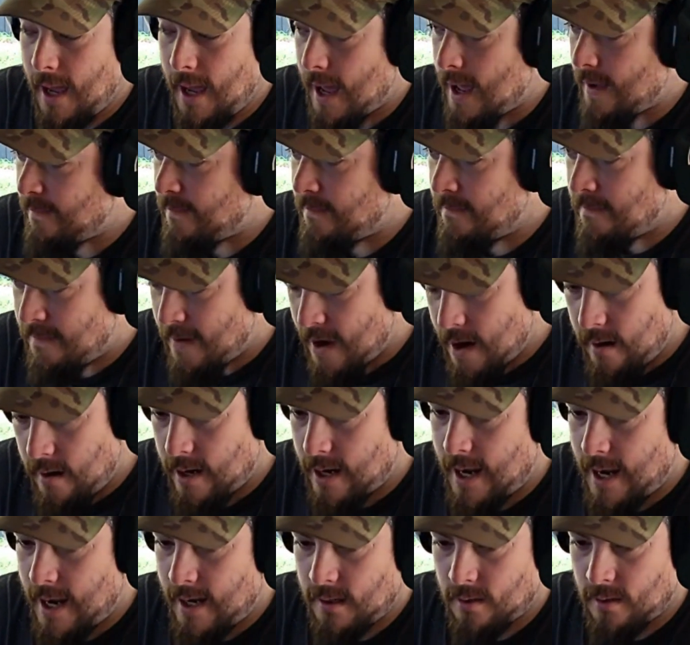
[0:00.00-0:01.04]
Yeah,
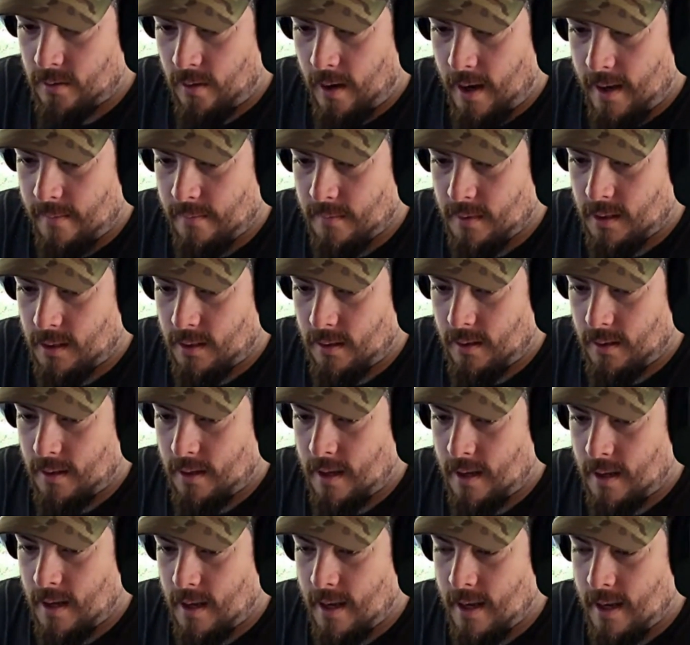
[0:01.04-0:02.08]
very heinous crimes.
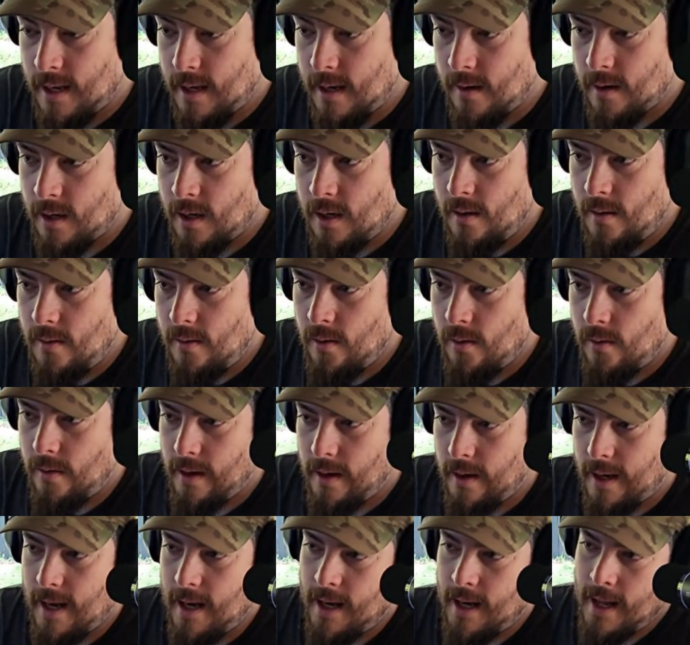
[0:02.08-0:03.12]
You know, in
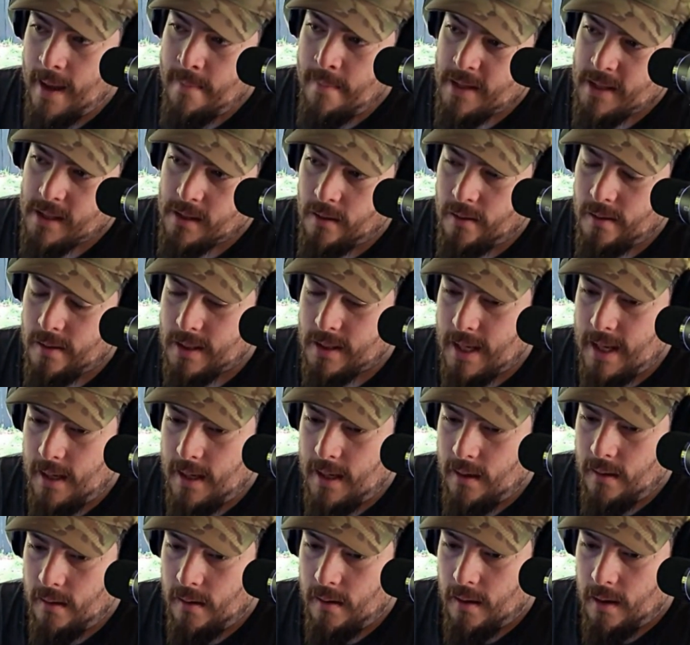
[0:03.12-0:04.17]
order to get into
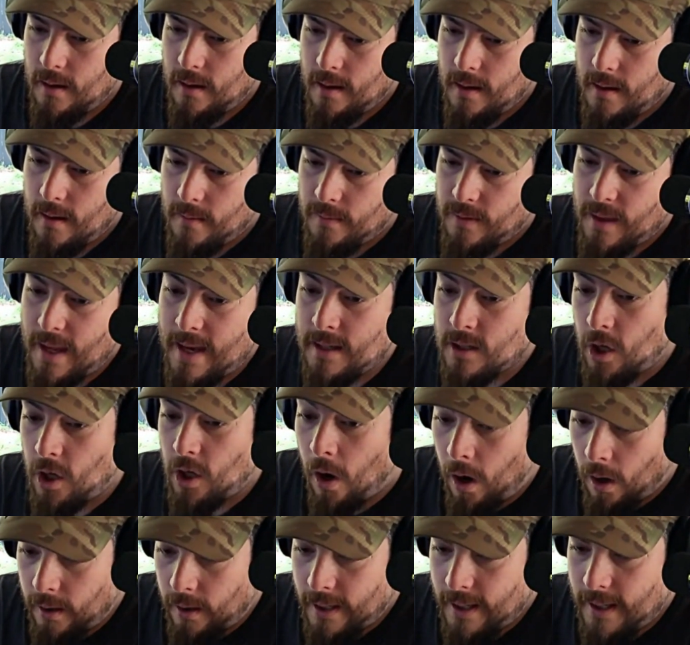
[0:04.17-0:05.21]
MS-13, they
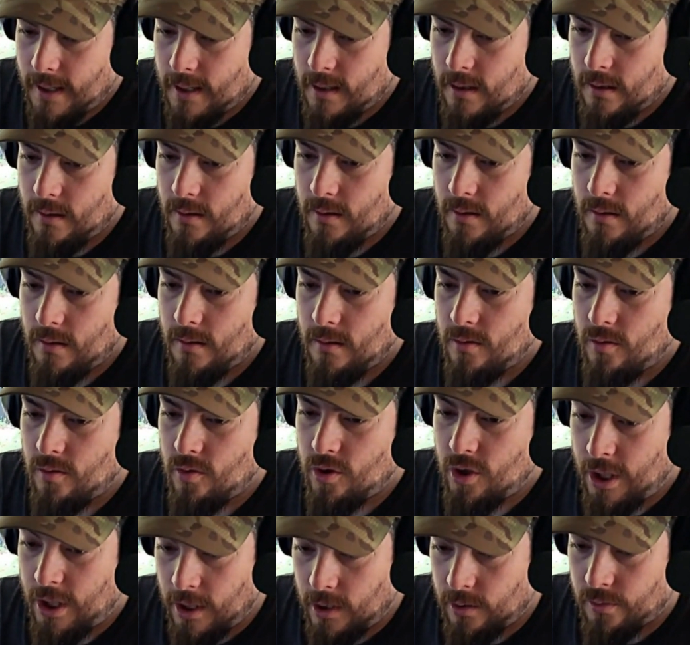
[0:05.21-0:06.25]
target
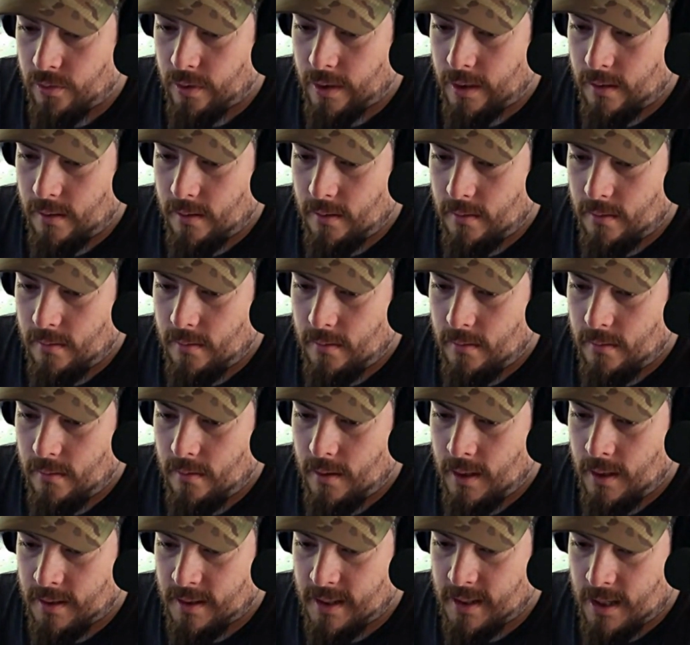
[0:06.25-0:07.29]
children,
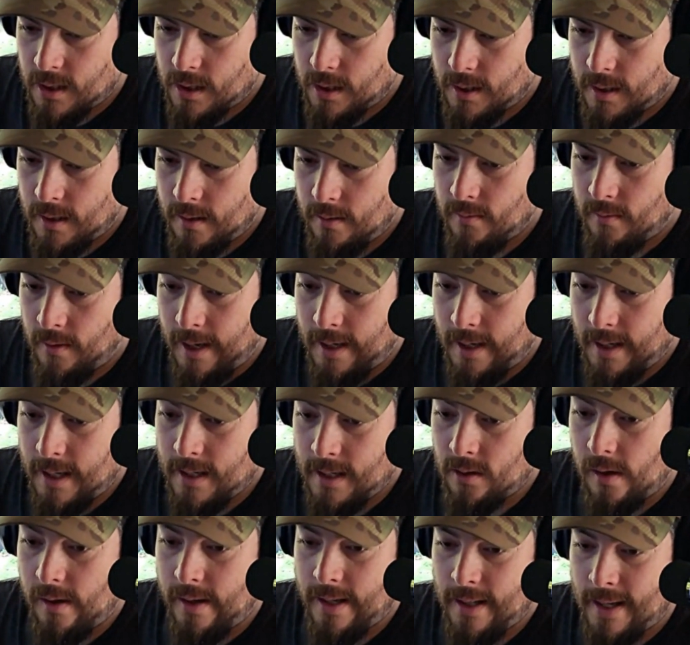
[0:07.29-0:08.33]
essentially, right?
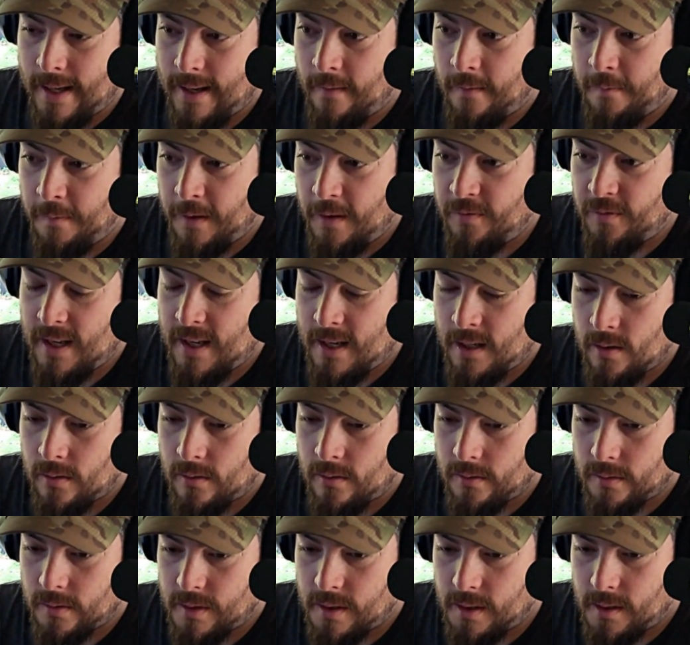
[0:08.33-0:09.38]
They target like
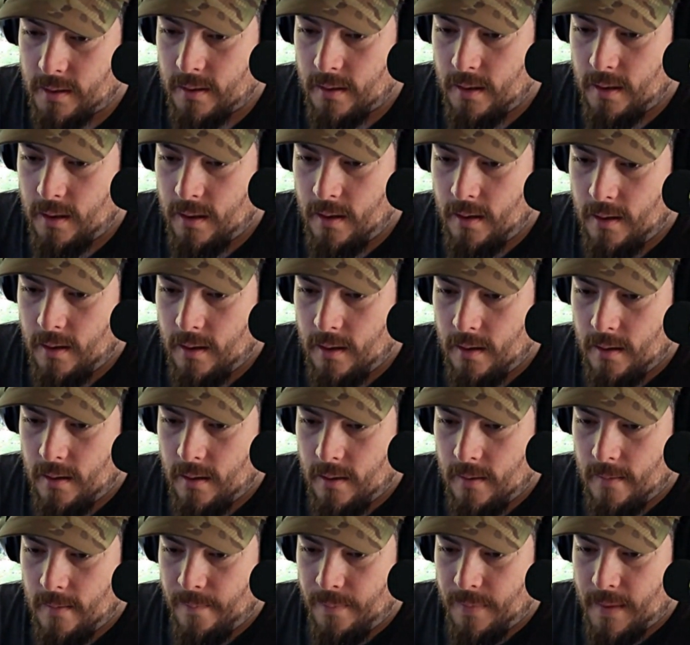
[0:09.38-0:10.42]
15-year-olds.
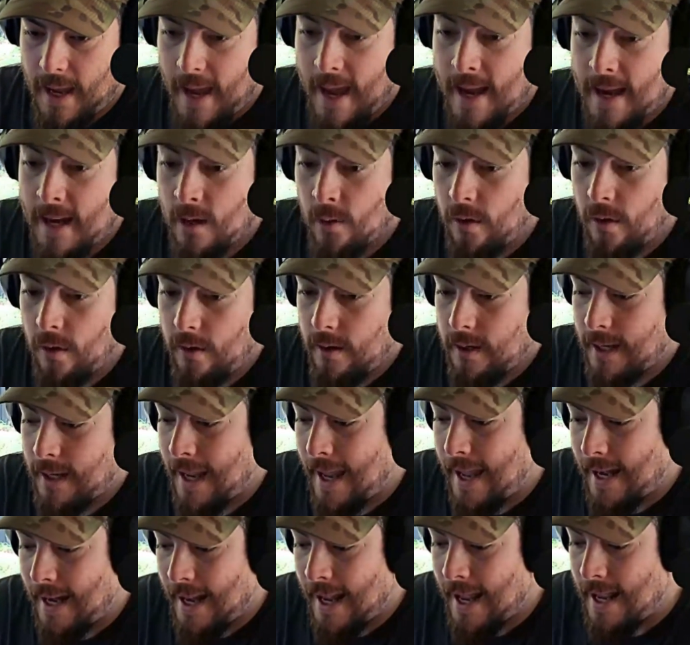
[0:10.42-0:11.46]
And in order to
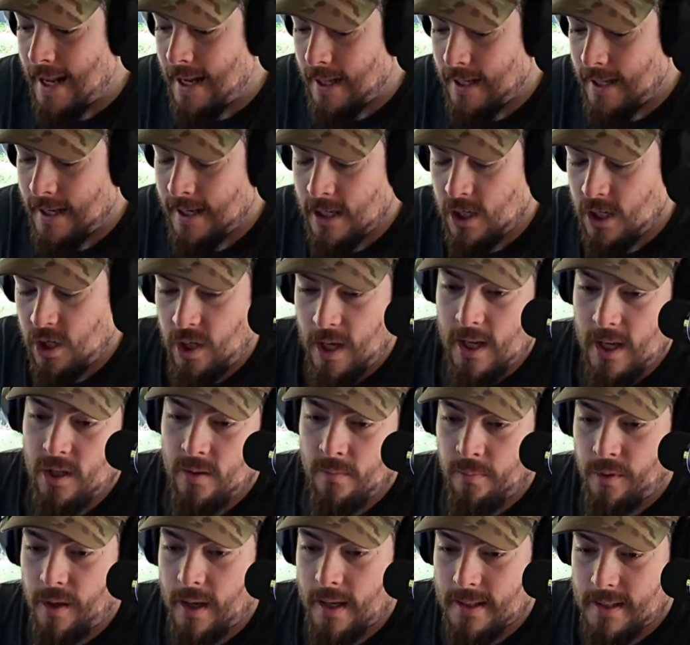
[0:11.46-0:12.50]
get in, the
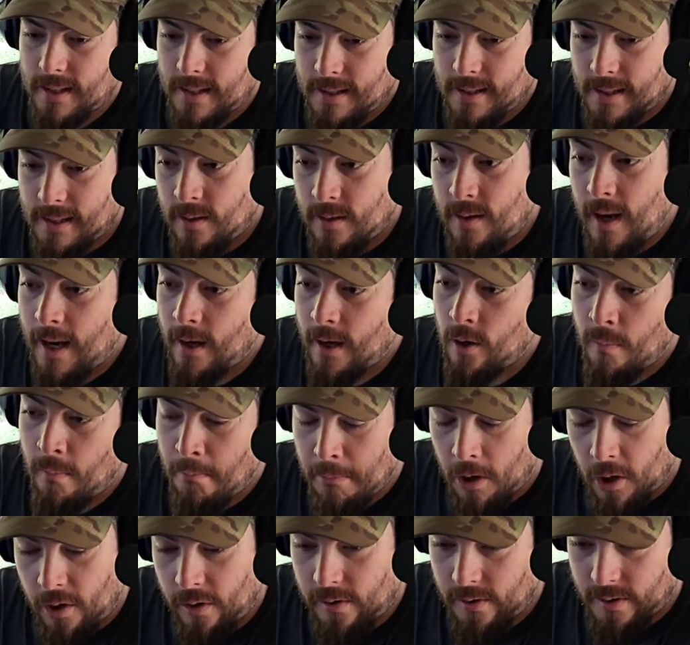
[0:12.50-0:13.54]
initiation process is you got to go
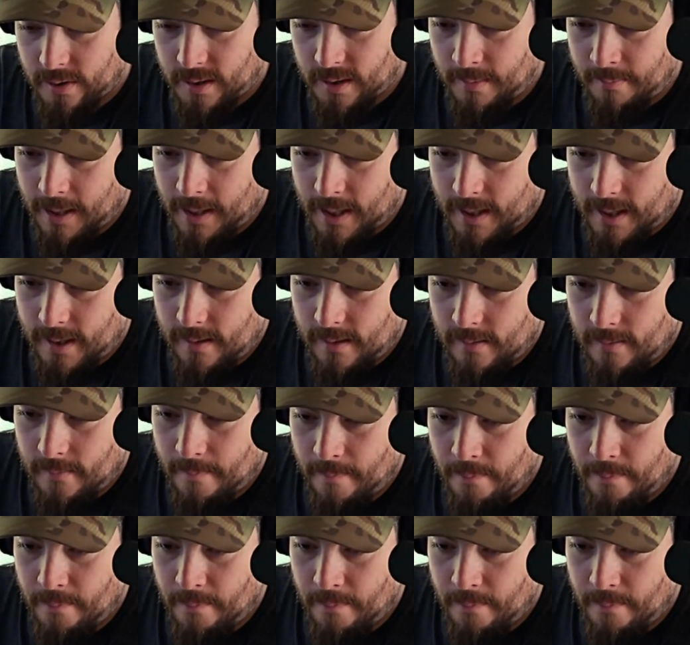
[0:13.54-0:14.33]
murder somebody.